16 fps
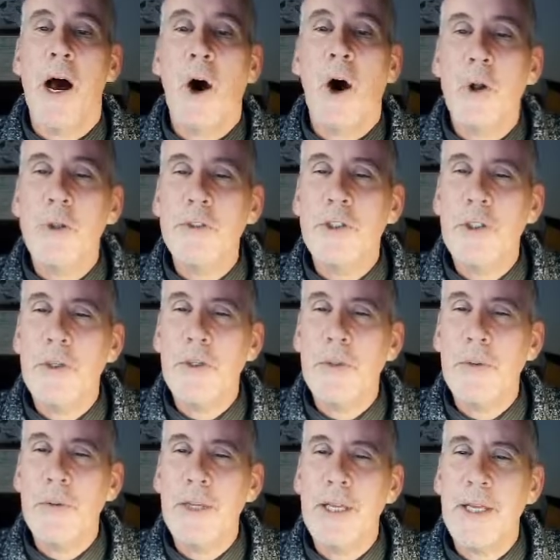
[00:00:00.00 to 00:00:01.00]
On
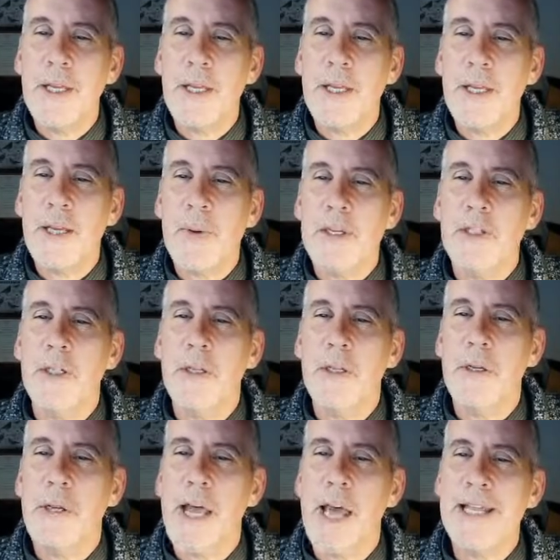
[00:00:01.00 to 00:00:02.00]
to the
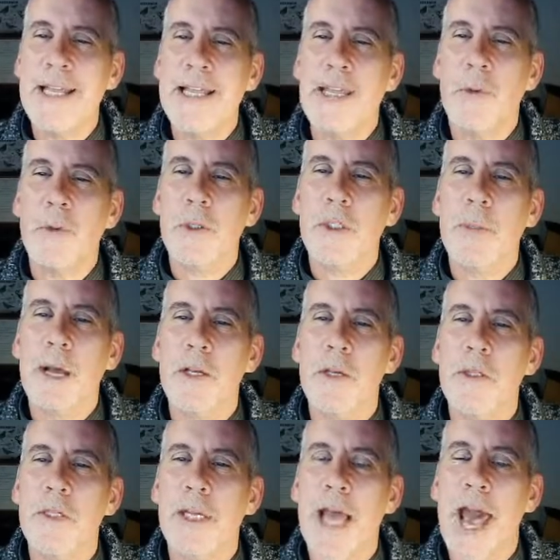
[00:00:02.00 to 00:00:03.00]
question: Any thoughts about
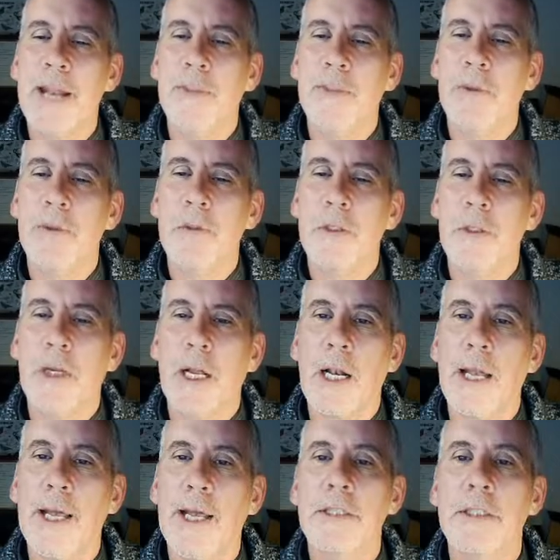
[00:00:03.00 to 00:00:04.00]
using animals to
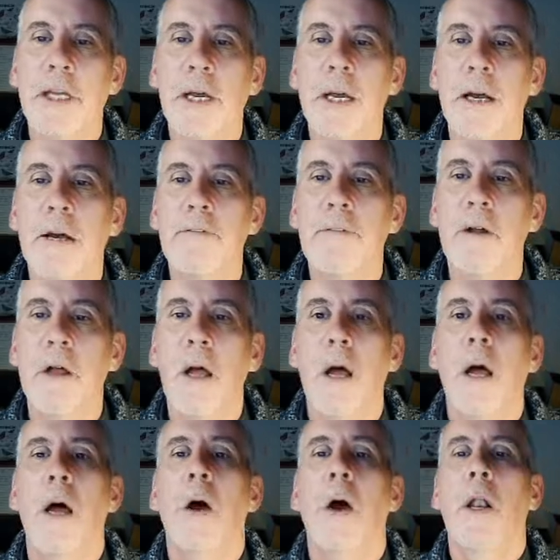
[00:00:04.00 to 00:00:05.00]
clear turf?
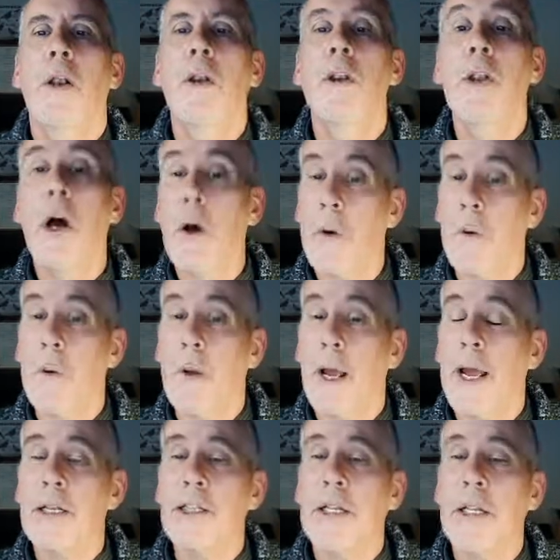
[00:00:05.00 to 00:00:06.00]
No,
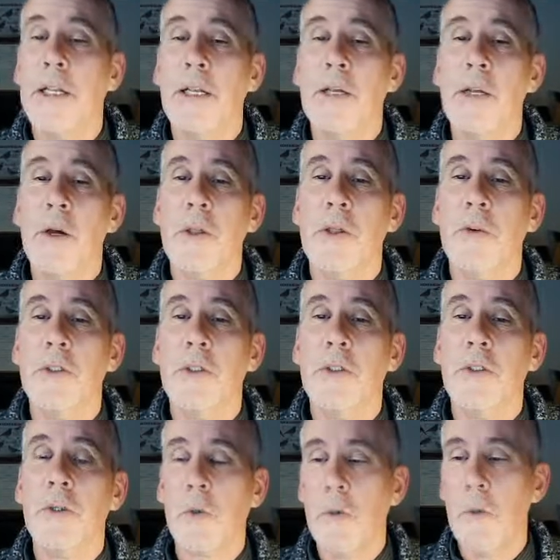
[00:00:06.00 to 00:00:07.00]
actually, no thoughts
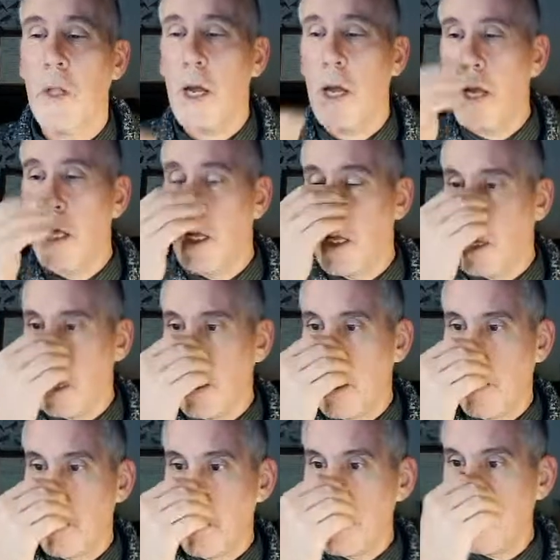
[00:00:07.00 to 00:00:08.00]
at all.
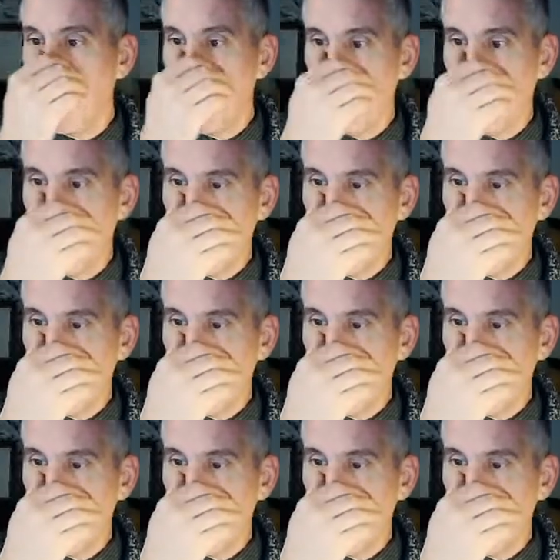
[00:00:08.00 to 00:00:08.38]
Um,